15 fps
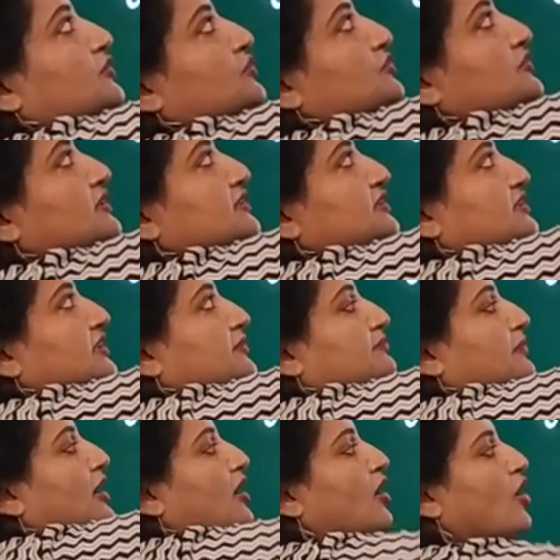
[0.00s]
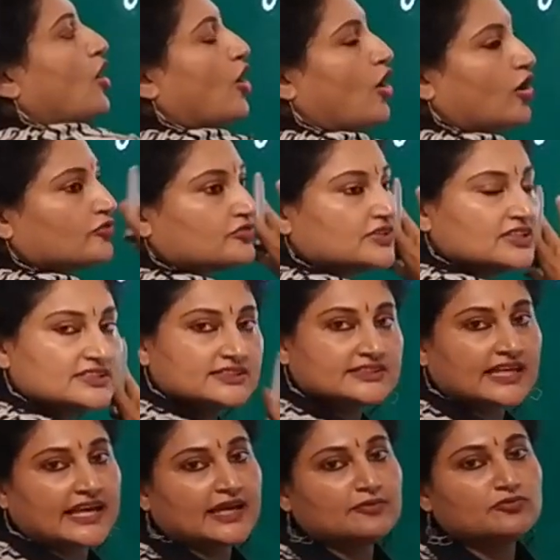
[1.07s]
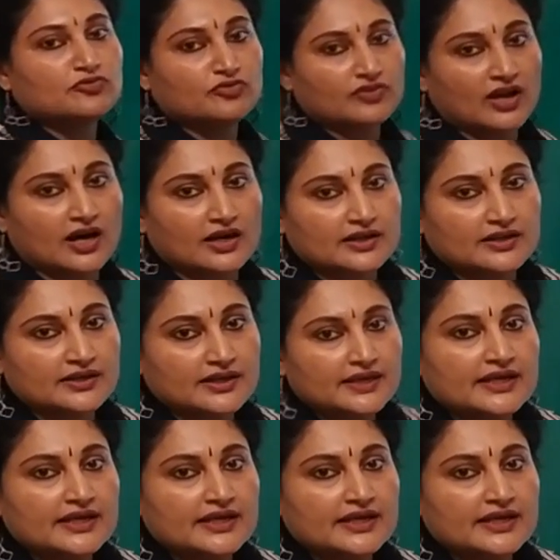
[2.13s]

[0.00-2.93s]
to the stigma of the same flower.